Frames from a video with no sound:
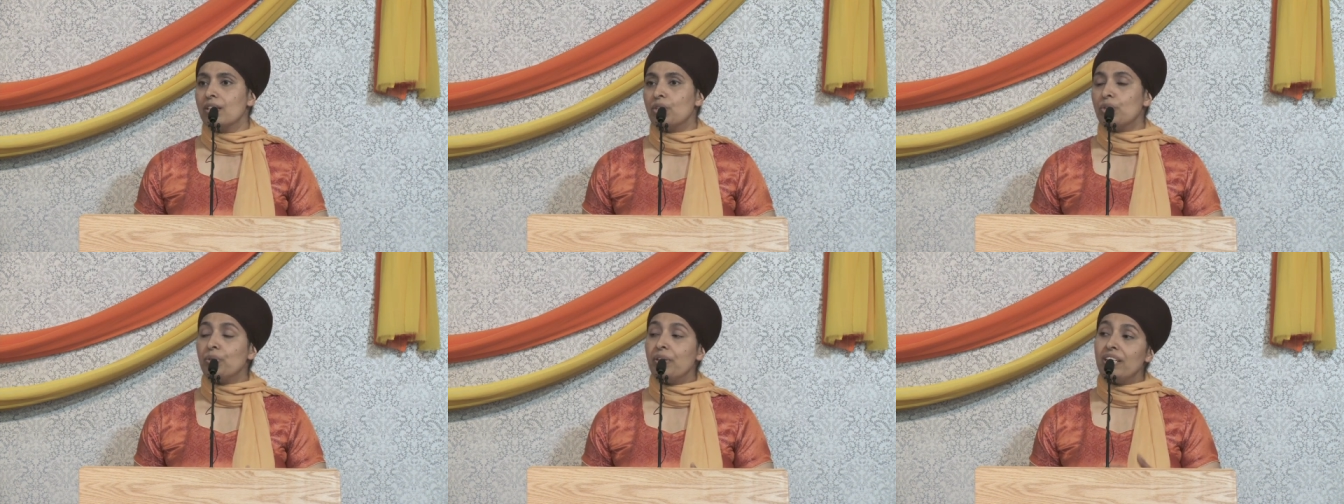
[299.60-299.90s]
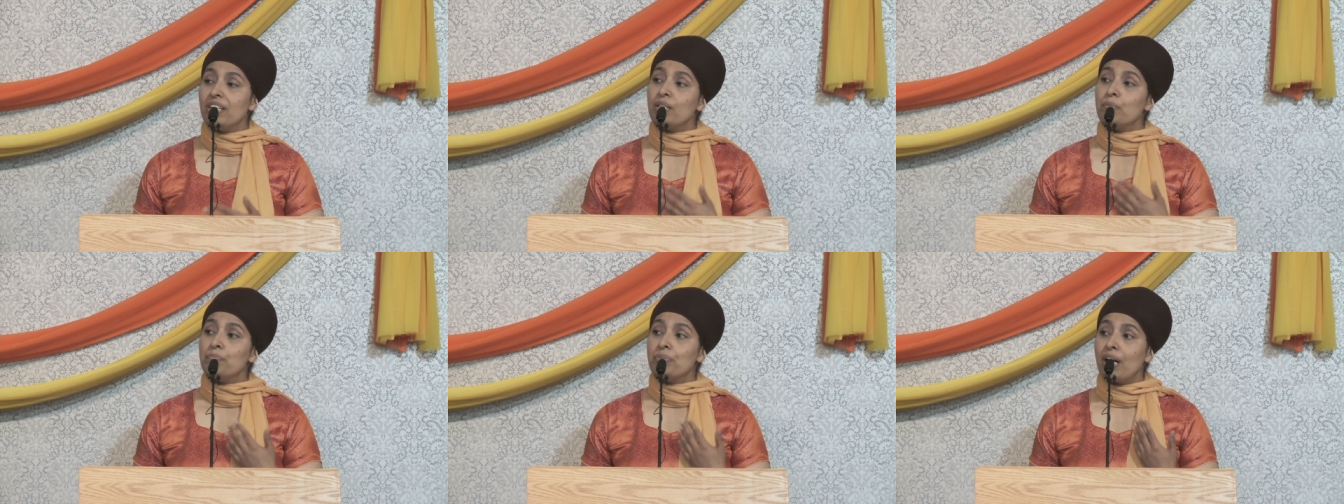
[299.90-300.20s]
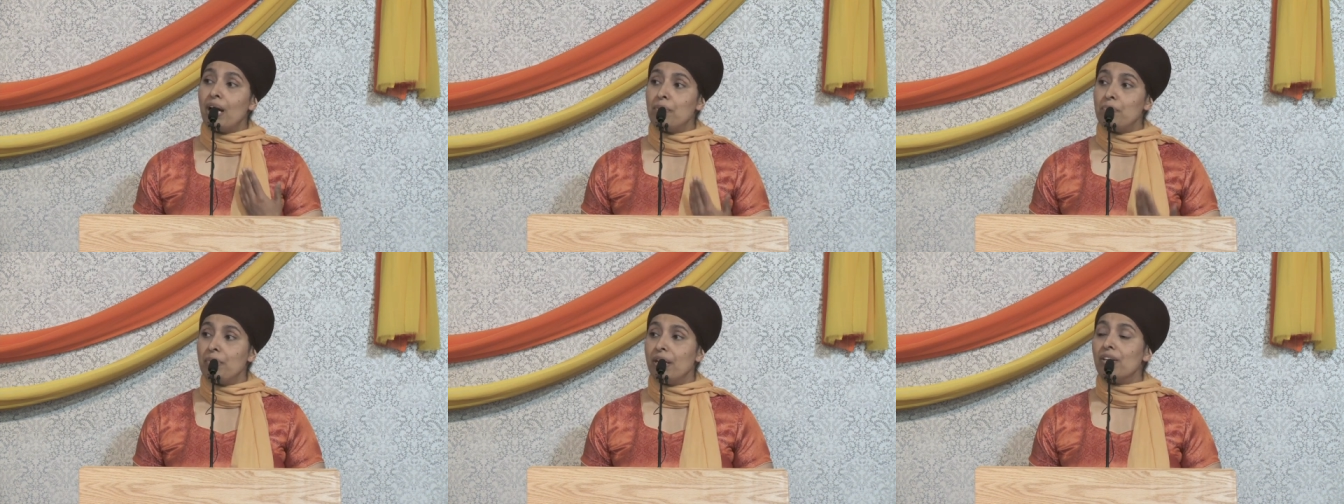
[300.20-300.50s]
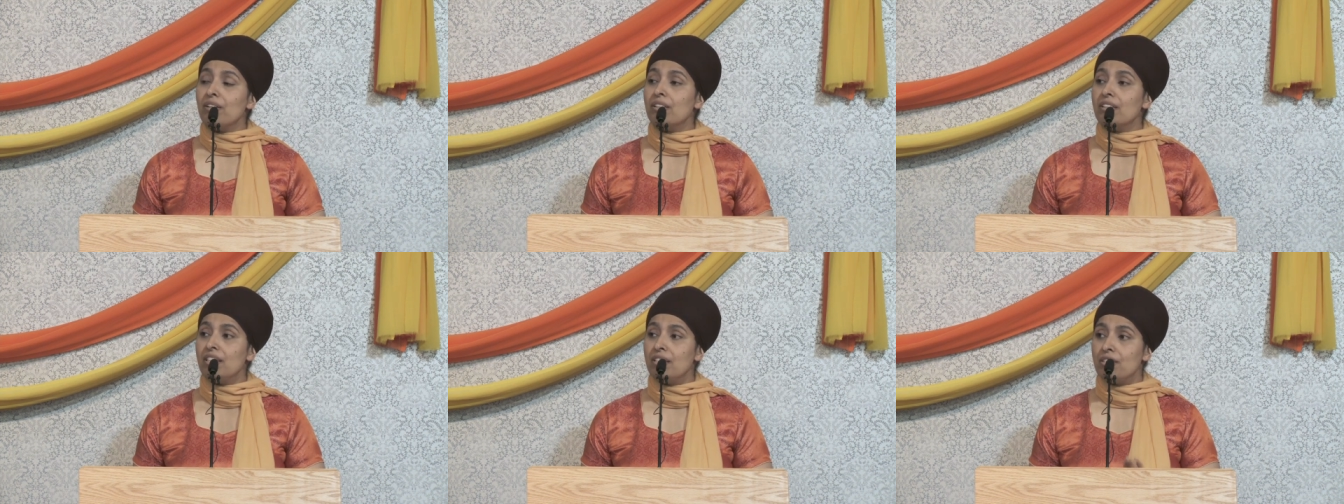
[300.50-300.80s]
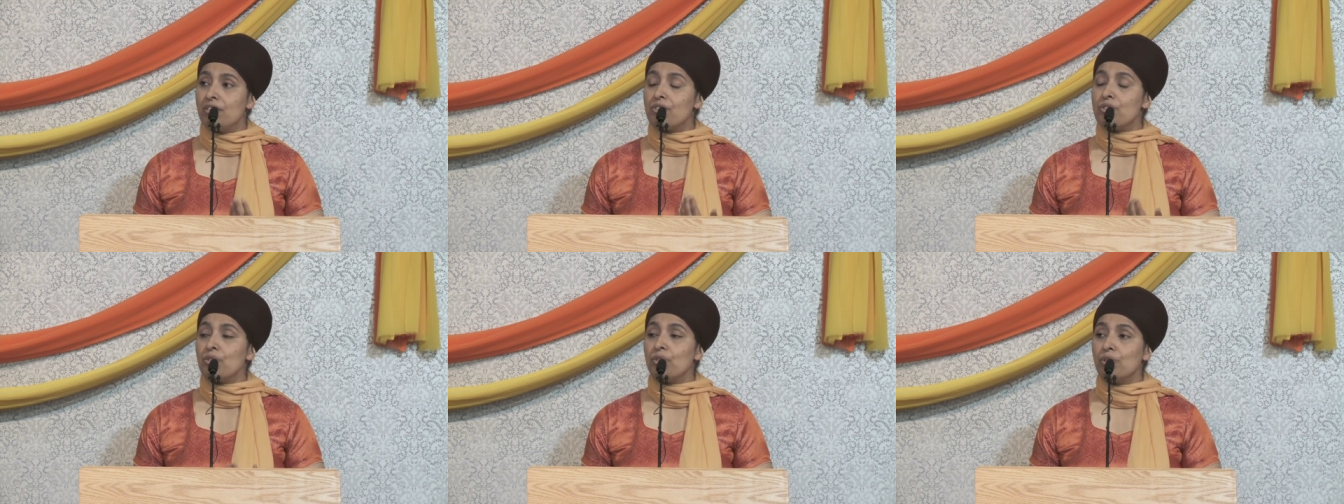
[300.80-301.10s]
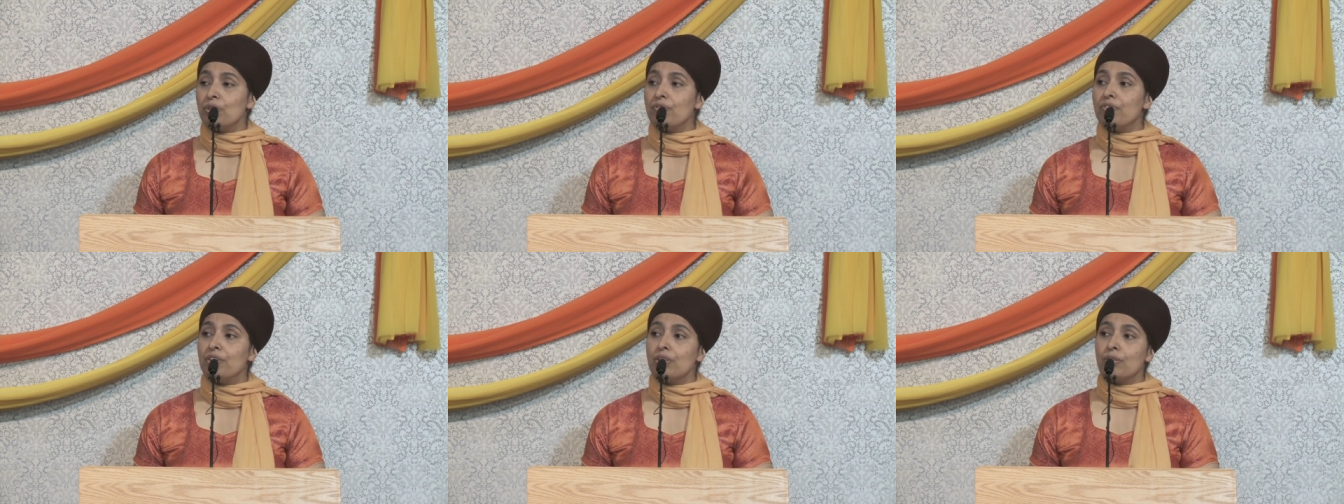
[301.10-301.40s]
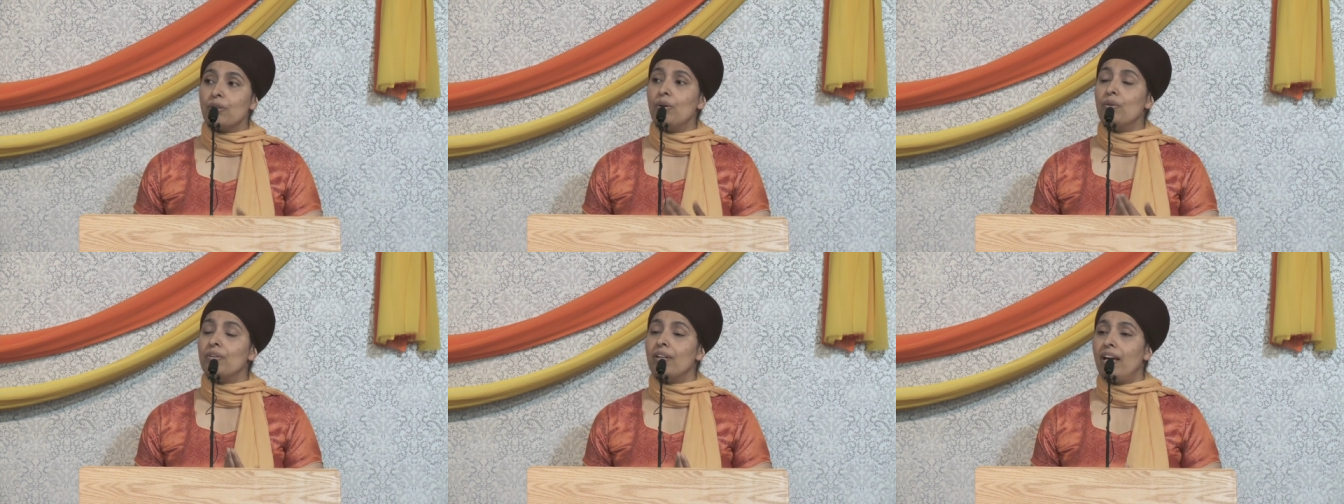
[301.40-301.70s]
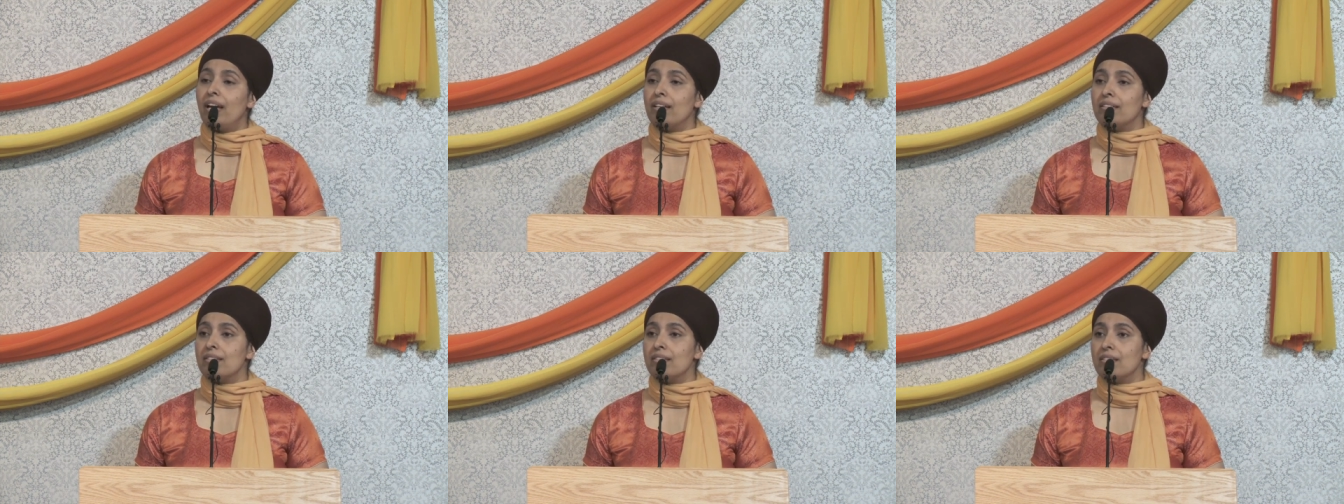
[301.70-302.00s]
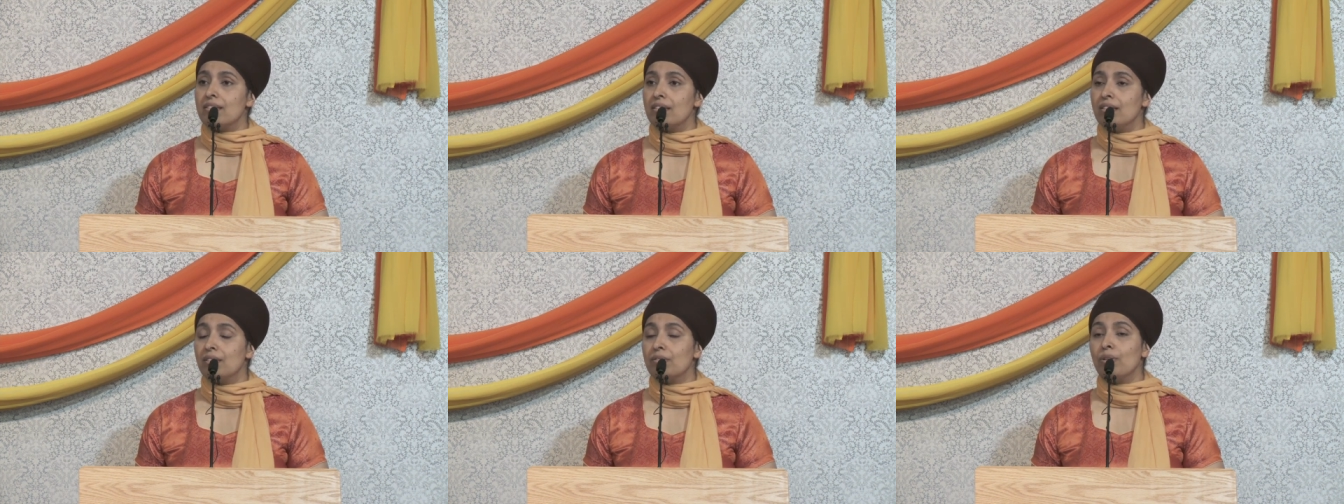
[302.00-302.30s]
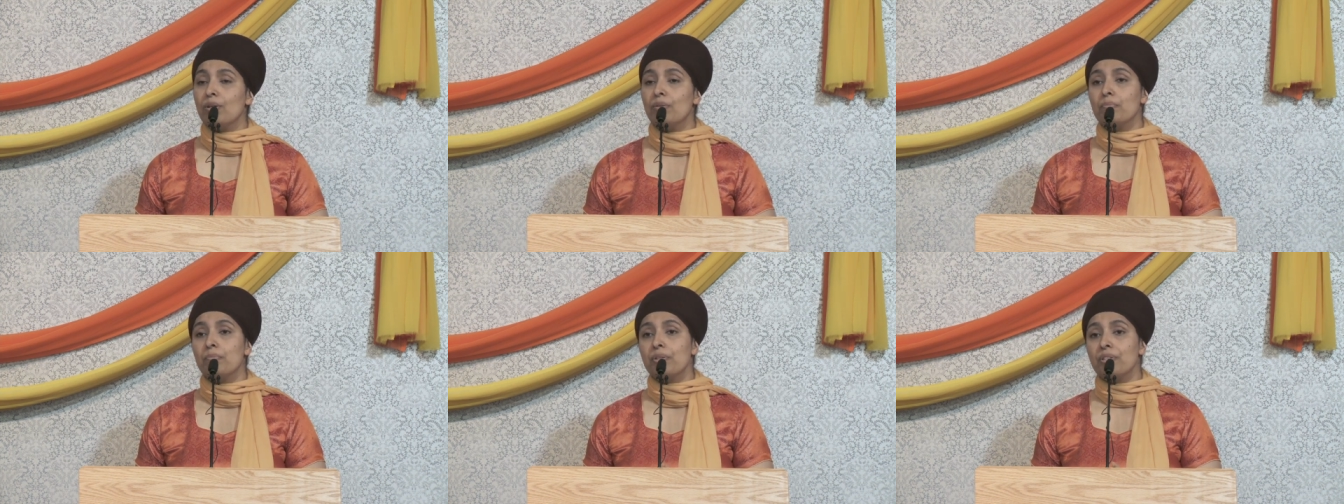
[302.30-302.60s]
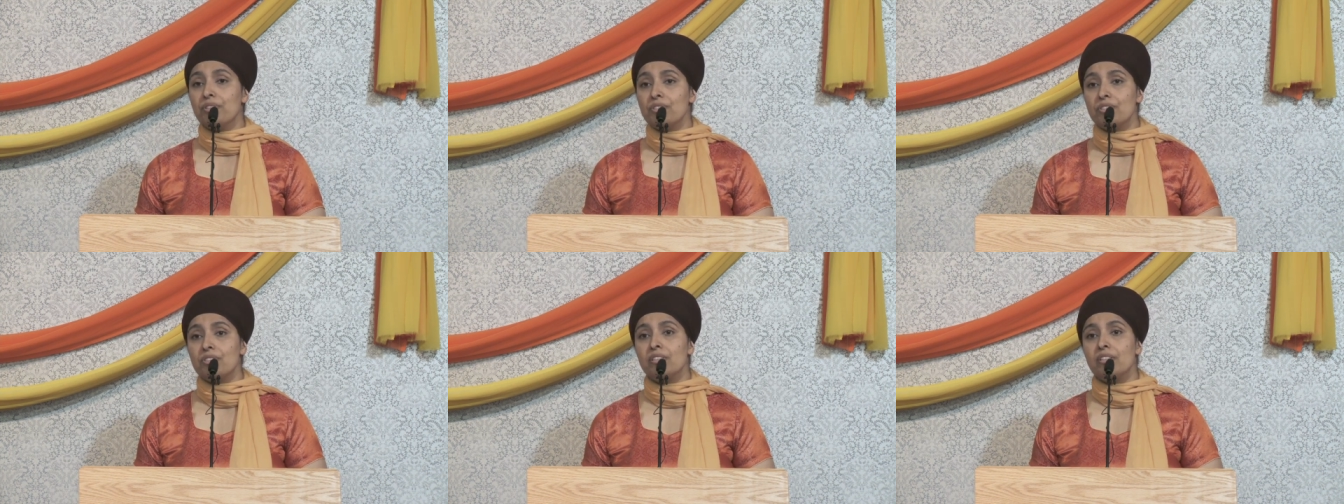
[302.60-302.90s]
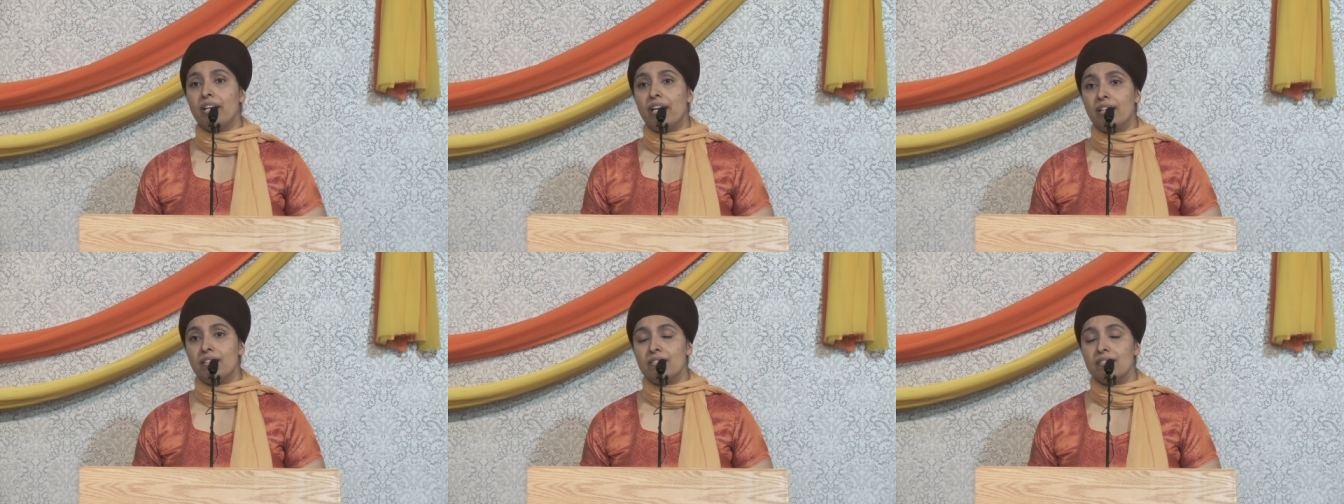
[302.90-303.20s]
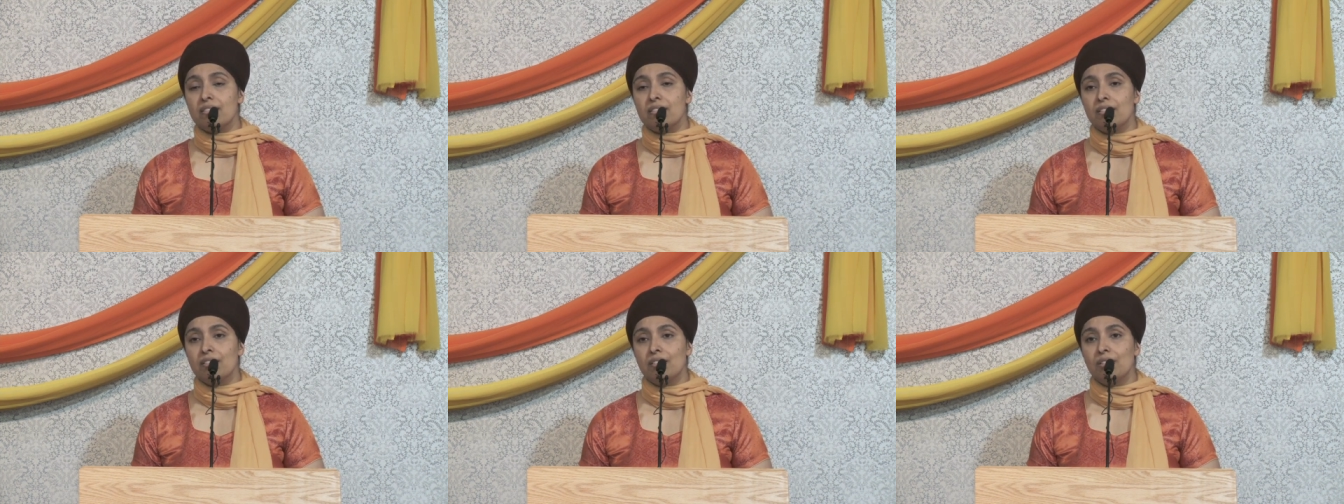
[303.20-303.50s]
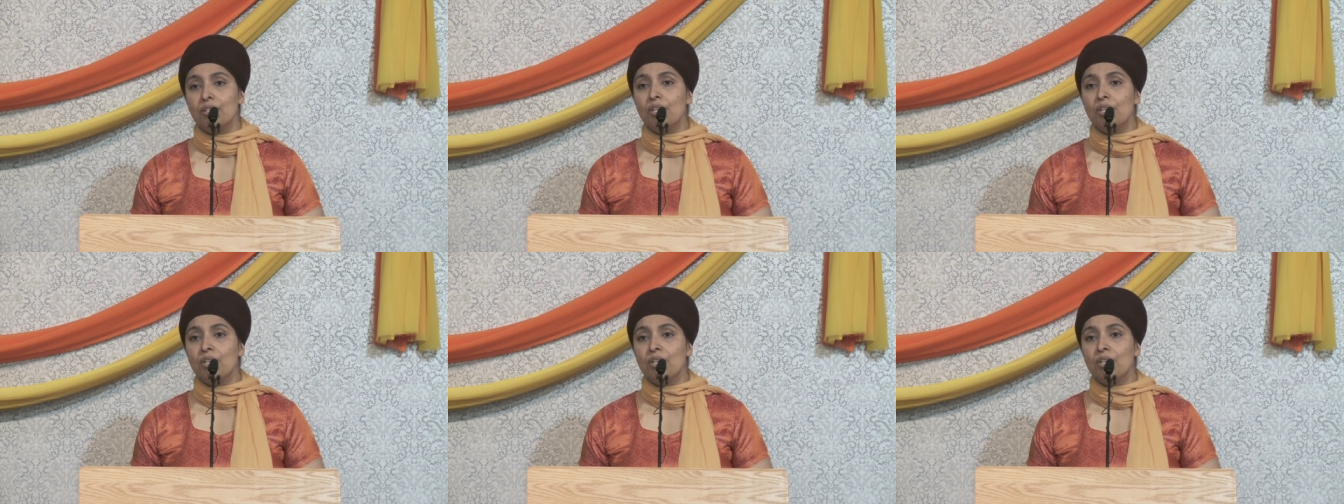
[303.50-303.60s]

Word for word: created primarily to serve their own ends, their own personal ends,